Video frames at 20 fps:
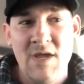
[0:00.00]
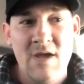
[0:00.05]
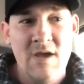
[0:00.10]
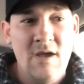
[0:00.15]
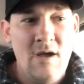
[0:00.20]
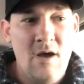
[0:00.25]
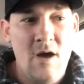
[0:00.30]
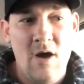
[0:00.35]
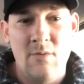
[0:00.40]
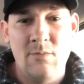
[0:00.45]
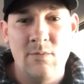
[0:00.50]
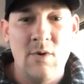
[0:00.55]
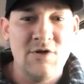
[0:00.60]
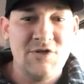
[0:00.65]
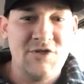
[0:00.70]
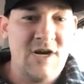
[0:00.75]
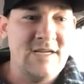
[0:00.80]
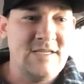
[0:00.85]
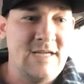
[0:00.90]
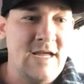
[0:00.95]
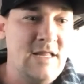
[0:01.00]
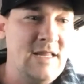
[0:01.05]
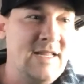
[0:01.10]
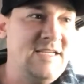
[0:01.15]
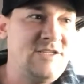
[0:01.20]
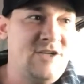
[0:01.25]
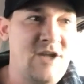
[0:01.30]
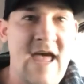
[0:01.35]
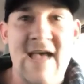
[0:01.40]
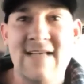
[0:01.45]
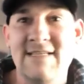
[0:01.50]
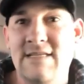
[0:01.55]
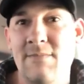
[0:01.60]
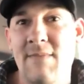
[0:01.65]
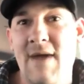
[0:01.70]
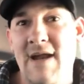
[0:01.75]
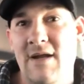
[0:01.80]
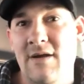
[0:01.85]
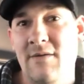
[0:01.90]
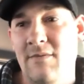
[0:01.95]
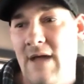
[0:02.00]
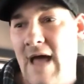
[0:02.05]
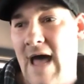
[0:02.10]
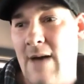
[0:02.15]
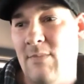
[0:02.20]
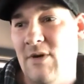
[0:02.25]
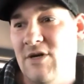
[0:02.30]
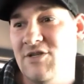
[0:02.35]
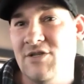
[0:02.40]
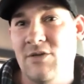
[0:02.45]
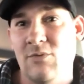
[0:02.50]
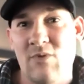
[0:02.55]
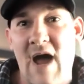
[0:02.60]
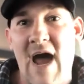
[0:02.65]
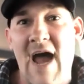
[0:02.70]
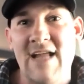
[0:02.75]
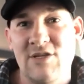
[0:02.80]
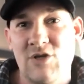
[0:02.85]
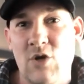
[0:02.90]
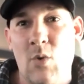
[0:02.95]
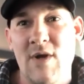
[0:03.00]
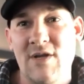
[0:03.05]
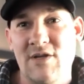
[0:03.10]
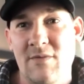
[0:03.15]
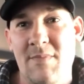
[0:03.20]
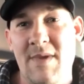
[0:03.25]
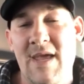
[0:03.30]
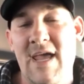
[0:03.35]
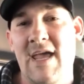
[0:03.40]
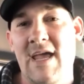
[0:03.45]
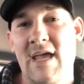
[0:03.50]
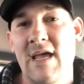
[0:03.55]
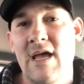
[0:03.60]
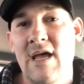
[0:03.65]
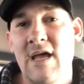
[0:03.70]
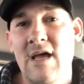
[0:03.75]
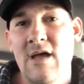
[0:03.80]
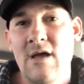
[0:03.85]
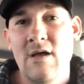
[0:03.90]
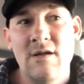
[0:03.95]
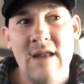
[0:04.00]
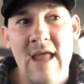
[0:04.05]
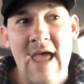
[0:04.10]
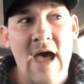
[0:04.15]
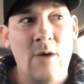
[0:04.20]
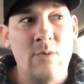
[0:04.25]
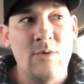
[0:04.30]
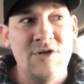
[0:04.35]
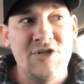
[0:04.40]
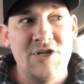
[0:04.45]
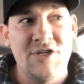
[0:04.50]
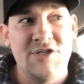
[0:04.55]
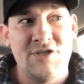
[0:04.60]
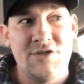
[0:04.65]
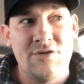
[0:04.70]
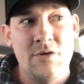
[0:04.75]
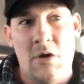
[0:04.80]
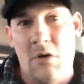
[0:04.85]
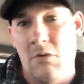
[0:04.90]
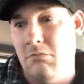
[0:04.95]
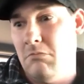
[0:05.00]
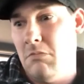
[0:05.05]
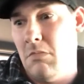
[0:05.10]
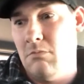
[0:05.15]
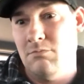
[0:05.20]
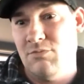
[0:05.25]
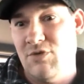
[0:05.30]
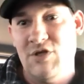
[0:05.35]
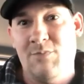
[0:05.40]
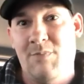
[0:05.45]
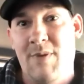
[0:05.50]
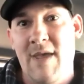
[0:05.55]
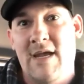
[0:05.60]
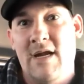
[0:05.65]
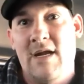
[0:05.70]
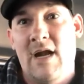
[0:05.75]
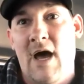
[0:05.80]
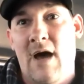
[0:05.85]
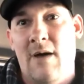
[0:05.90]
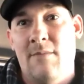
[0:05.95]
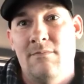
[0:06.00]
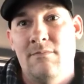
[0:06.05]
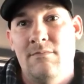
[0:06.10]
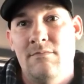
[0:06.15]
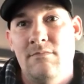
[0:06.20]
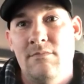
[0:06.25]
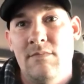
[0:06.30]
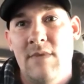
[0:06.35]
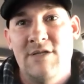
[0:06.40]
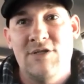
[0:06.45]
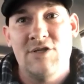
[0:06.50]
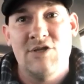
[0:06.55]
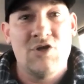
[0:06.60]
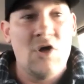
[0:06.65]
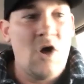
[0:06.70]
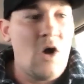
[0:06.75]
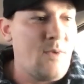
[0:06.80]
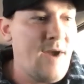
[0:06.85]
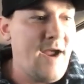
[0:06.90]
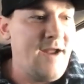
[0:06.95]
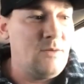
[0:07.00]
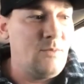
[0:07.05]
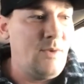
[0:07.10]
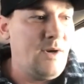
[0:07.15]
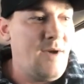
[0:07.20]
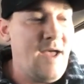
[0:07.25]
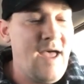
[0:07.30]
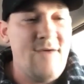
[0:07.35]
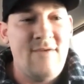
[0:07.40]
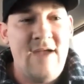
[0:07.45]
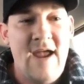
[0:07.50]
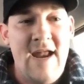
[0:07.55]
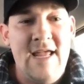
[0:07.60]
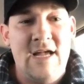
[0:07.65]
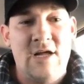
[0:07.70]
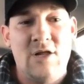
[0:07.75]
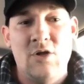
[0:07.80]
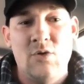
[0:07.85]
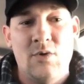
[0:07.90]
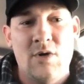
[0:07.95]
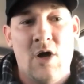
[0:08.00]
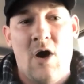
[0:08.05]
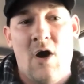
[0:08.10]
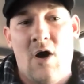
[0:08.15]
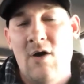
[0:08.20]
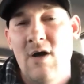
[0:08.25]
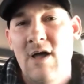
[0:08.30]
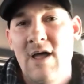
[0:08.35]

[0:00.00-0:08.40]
Or should I say, at least you estimated how much the ride's going to be. Now we're just, you know, just picking it up. It's just all random. We don't have any clue at all.